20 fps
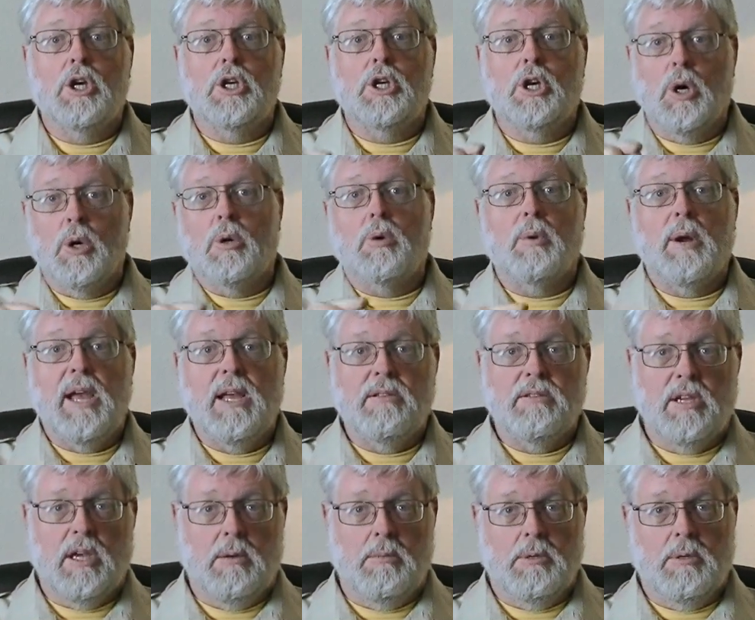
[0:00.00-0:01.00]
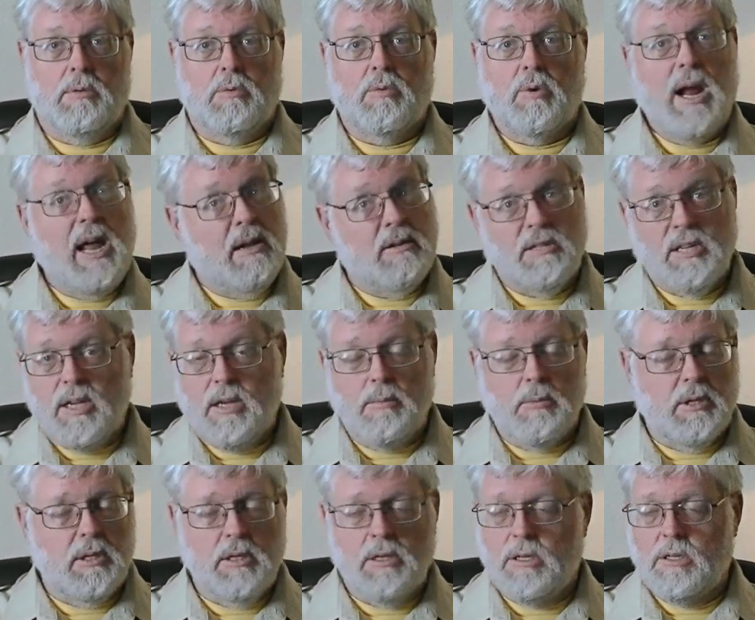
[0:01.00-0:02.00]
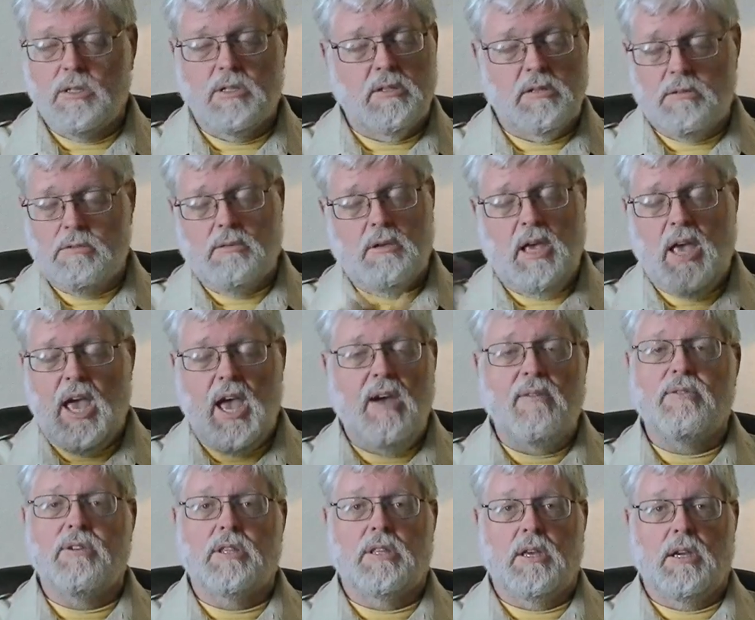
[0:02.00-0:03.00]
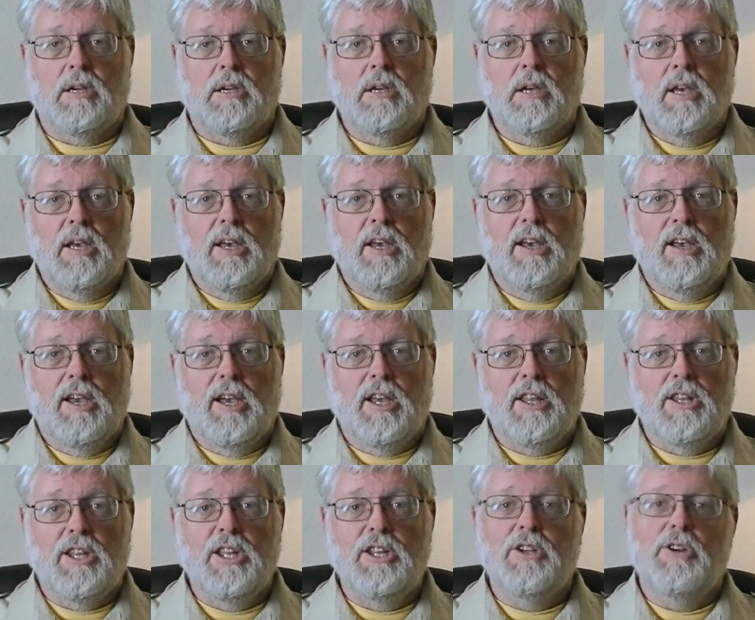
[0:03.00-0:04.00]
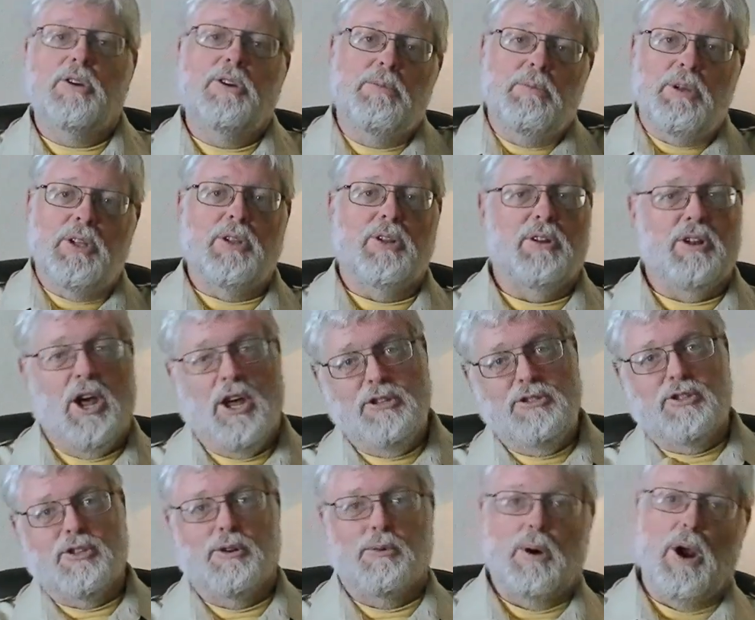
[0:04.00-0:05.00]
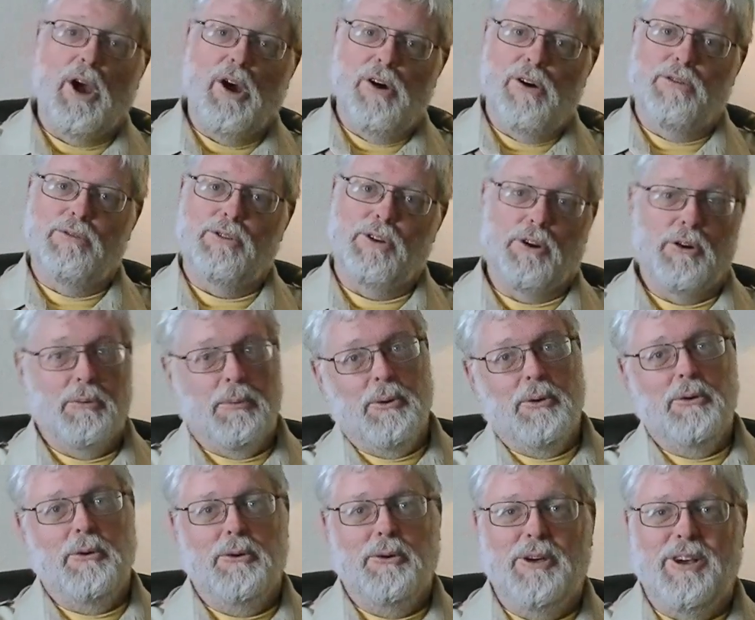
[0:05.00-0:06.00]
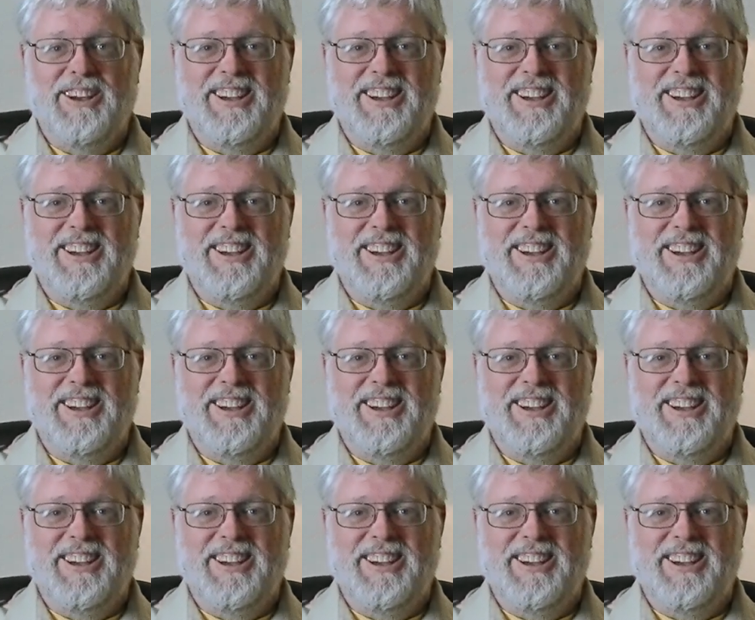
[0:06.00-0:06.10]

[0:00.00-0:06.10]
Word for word: Go to roundtable. Roundtable is everything. And then you can be the knights of the round table.